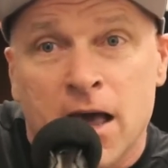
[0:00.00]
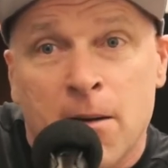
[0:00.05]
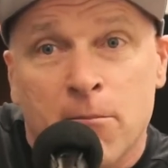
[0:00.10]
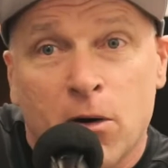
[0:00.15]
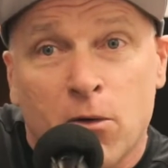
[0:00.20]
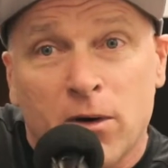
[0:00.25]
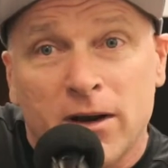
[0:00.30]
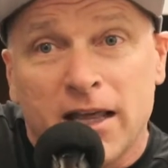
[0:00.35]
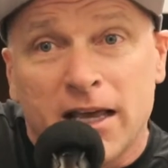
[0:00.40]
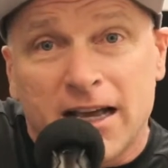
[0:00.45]

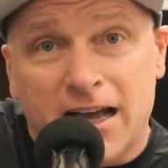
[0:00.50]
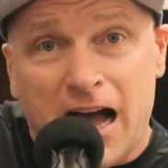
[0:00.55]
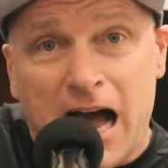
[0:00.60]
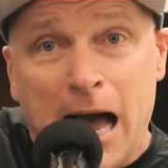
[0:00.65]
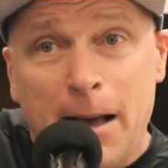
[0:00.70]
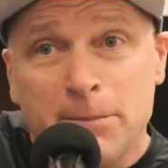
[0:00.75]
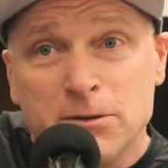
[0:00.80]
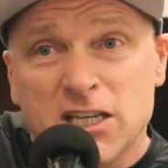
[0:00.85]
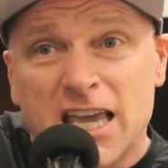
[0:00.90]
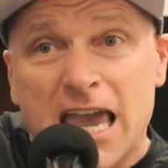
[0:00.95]
But when the
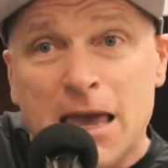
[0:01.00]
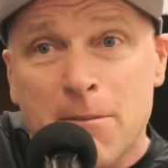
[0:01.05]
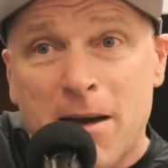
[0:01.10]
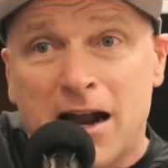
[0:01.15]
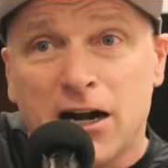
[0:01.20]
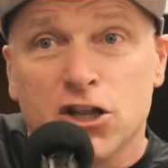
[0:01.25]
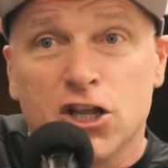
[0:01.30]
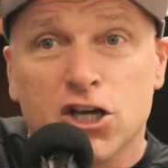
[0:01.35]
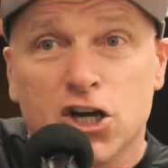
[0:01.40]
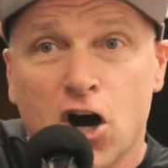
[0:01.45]
cops came
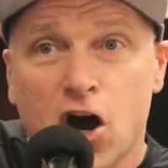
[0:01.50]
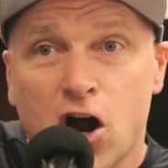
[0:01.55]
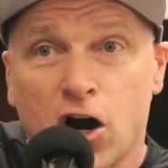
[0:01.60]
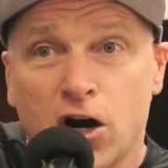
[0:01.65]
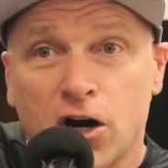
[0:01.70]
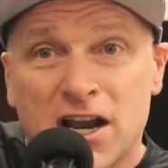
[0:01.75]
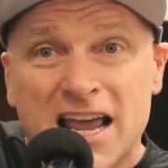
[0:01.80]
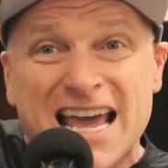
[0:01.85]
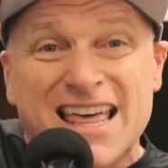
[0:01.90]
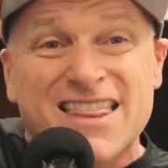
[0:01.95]
out of the
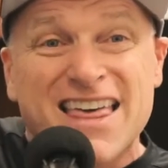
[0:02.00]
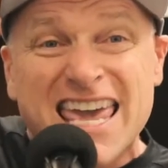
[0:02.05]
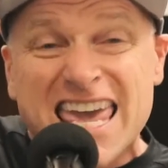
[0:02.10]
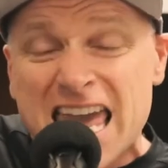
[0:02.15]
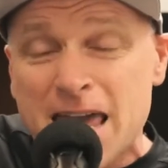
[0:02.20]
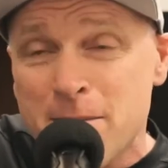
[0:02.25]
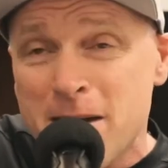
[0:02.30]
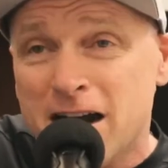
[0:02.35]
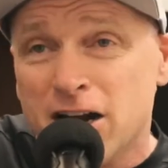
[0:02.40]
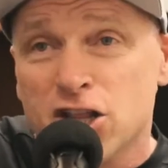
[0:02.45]
car, they
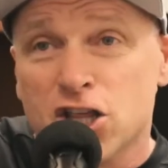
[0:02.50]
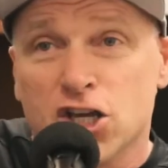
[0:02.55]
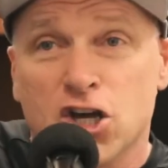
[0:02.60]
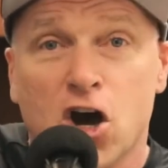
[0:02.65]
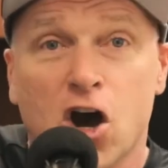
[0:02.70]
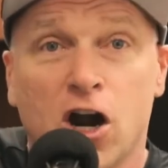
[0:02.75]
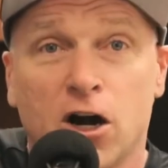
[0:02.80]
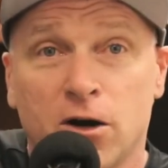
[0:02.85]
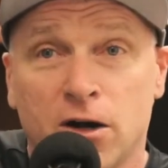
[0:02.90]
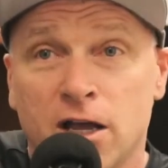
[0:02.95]
came out of the
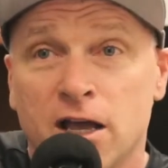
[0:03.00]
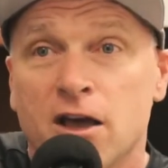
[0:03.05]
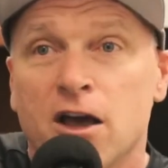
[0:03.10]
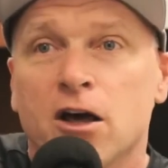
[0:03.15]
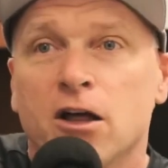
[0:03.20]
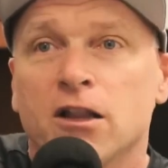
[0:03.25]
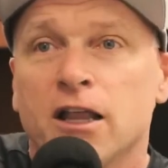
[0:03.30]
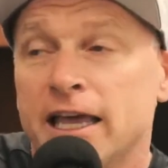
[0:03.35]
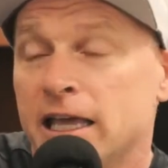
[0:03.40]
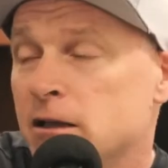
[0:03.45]
car
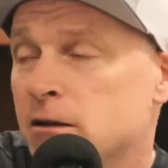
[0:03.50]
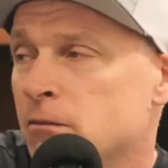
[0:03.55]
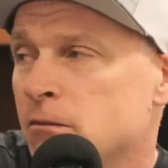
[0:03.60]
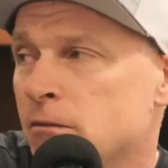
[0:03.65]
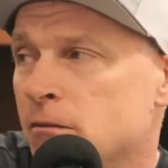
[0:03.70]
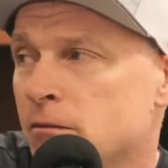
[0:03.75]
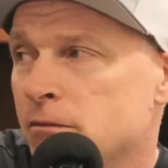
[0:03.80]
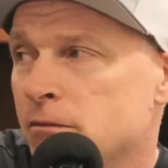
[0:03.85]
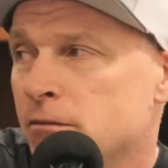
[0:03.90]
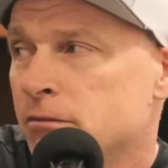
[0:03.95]
like
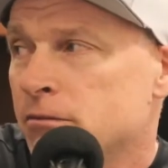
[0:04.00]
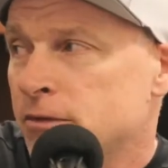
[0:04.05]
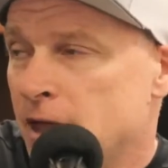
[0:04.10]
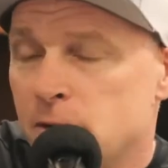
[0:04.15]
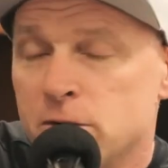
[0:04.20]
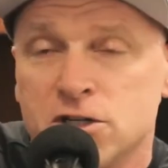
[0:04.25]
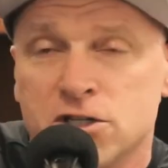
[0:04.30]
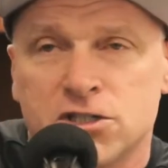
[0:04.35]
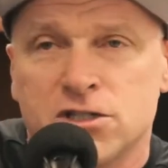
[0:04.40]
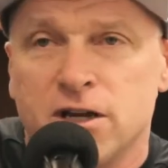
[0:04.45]

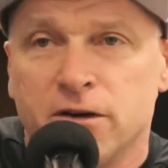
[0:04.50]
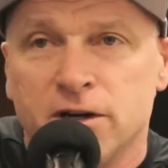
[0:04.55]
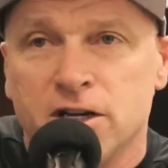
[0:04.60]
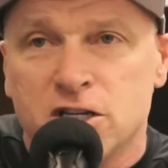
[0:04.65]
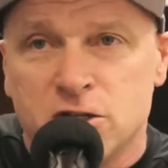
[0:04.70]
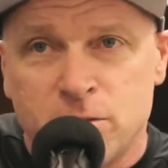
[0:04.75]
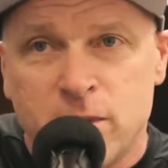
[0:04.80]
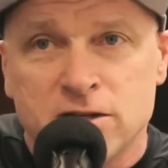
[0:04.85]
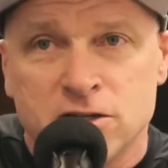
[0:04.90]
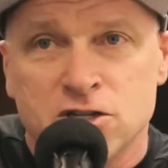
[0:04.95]
there was
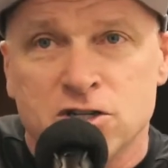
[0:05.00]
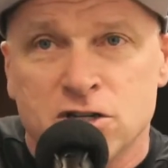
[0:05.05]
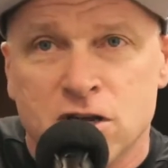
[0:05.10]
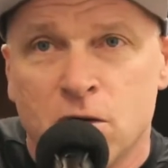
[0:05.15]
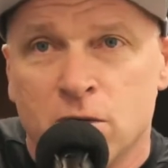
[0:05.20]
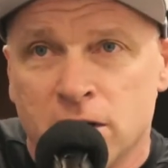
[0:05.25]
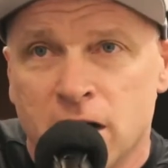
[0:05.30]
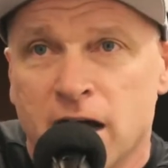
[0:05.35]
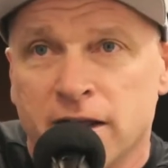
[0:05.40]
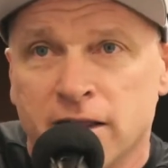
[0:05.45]
serious business
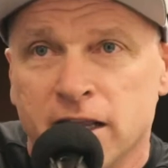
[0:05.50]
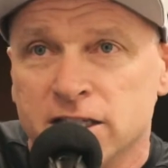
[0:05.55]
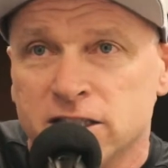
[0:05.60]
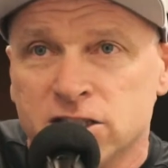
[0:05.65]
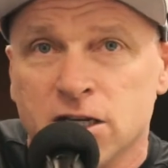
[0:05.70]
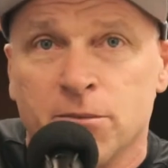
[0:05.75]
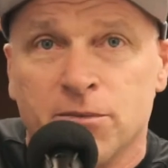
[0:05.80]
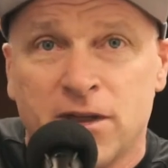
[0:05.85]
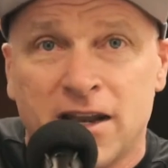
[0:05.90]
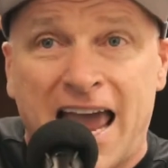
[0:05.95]
going on. Like
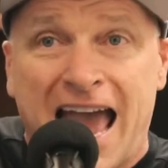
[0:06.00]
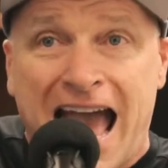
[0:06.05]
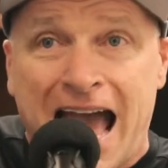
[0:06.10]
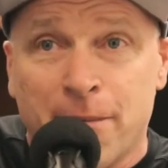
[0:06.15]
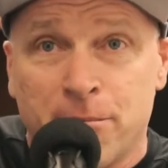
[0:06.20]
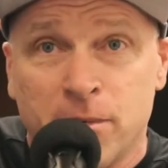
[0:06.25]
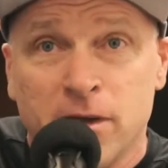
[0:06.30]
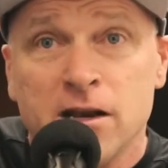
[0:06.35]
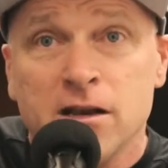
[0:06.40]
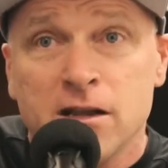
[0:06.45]
something
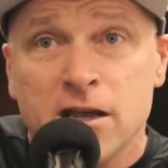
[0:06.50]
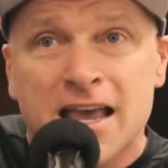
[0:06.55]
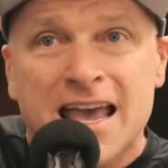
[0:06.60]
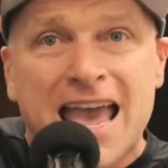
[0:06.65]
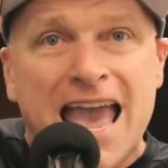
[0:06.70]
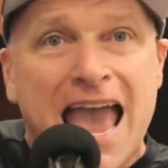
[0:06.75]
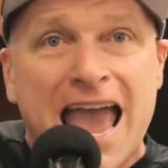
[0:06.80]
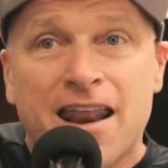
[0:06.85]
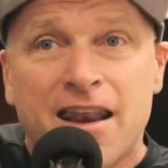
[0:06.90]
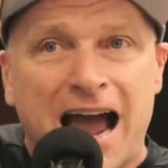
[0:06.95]
happened
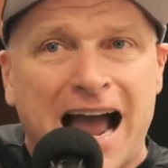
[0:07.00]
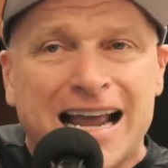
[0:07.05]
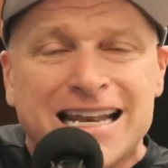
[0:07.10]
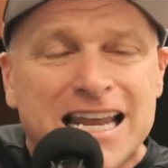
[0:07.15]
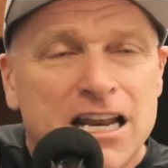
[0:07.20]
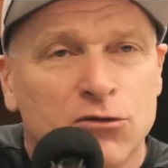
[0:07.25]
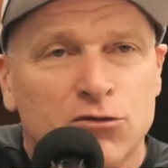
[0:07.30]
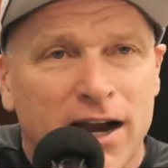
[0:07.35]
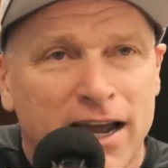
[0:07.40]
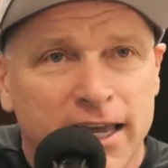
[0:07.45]
and I
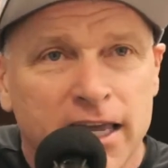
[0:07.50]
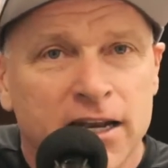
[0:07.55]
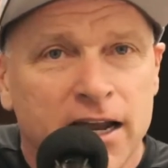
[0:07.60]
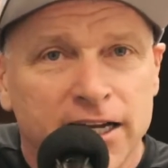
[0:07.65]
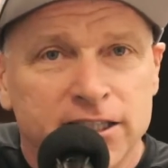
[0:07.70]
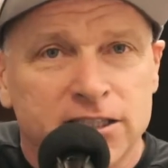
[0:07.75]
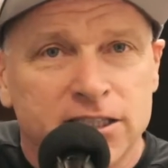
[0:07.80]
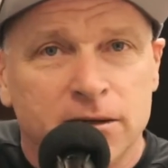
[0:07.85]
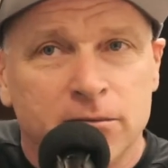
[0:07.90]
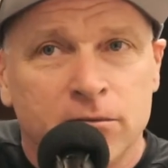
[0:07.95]
didn't
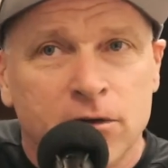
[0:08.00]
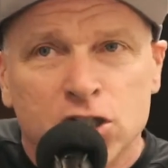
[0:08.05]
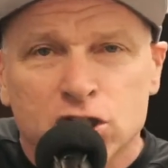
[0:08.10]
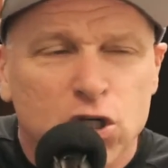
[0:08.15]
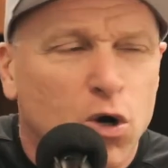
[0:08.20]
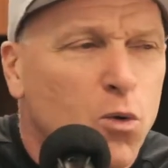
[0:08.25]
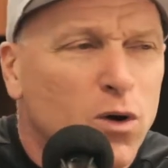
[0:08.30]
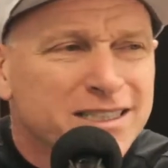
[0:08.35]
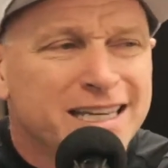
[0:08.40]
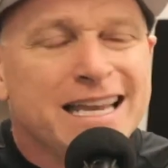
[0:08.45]
recognize them.
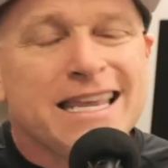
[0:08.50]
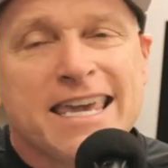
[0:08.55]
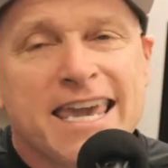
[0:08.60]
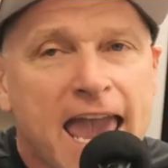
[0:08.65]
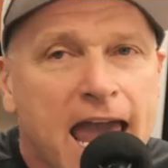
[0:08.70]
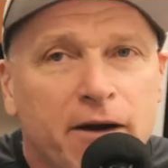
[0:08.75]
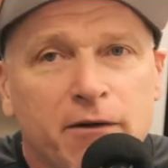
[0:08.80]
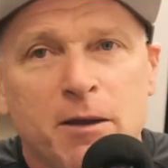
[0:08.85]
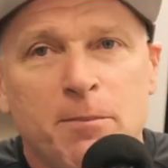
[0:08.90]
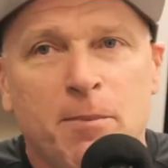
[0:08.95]
So it wasn't
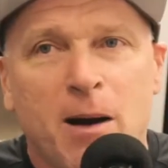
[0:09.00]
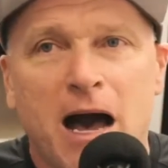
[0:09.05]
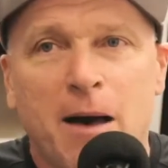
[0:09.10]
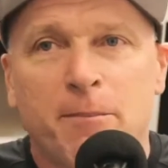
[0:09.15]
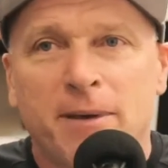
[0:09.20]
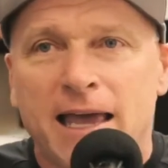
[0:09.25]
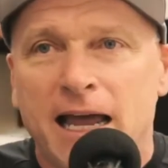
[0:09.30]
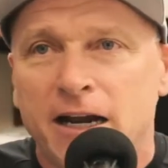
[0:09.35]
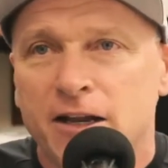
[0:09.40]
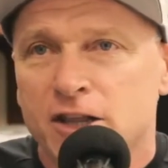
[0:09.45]
Kerry
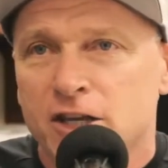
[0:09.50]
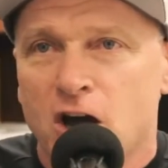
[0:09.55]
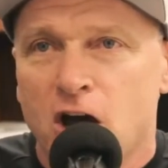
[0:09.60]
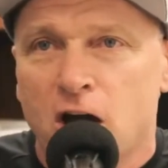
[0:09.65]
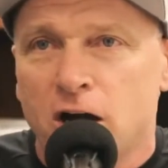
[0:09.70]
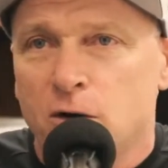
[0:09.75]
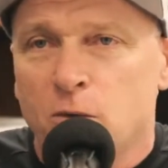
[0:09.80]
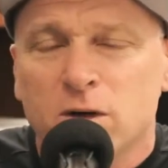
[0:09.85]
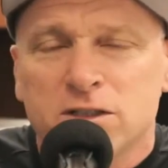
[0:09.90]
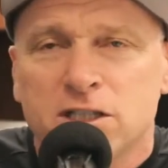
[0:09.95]
popping out of the
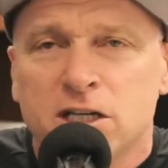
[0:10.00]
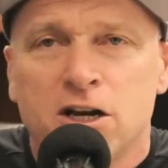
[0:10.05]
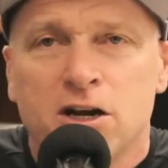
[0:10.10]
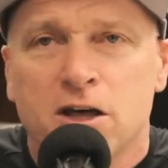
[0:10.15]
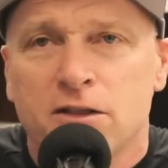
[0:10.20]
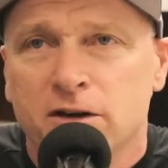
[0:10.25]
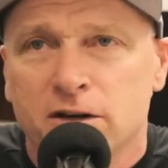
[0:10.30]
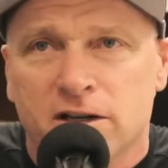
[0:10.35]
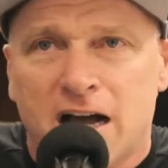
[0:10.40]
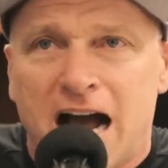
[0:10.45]
car. It wasn't
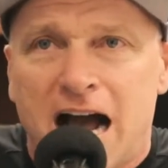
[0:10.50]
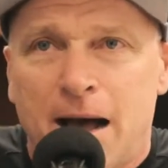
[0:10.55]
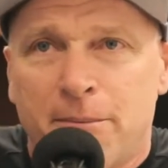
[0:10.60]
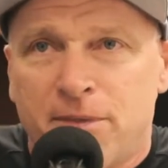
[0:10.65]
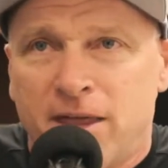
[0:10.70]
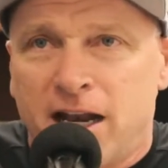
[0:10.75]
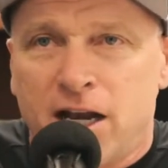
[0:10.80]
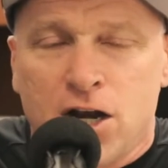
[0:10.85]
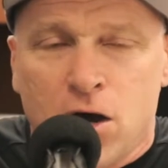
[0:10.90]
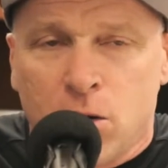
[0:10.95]
another cop
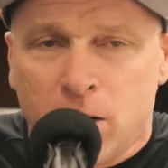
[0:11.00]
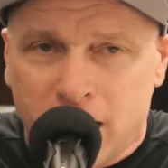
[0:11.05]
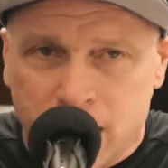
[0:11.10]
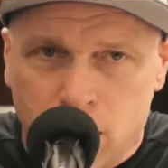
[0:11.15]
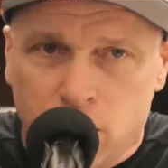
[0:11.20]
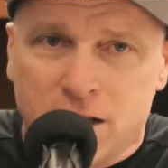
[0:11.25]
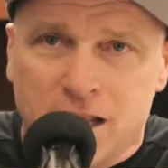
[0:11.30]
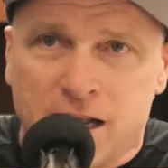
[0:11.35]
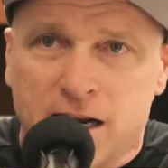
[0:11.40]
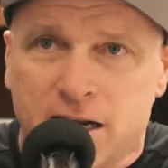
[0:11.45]
that I know, and I
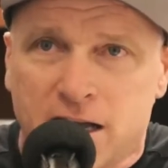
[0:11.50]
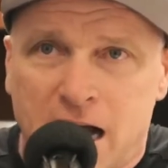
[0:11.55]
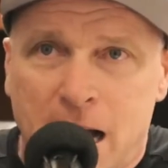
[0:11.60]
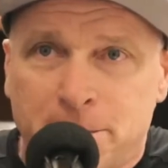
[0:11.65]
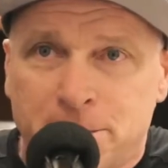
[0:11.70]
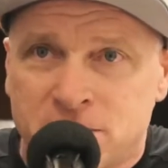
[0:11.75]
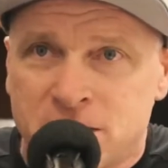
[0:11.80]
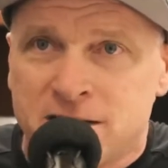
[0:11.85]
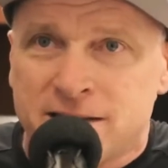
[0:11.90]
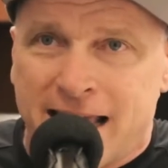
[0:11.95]
know a lot of
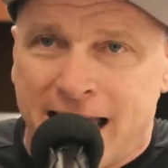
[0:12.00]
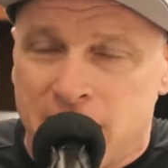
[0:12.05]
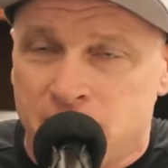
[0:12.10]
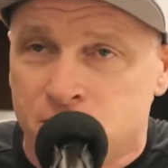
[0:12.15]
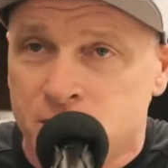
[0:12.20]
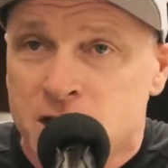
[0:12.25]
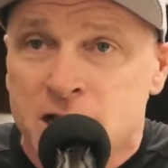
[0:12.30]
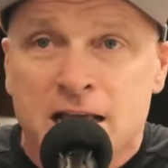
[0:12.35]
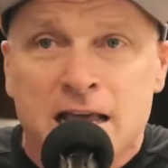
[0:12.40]
cops in town.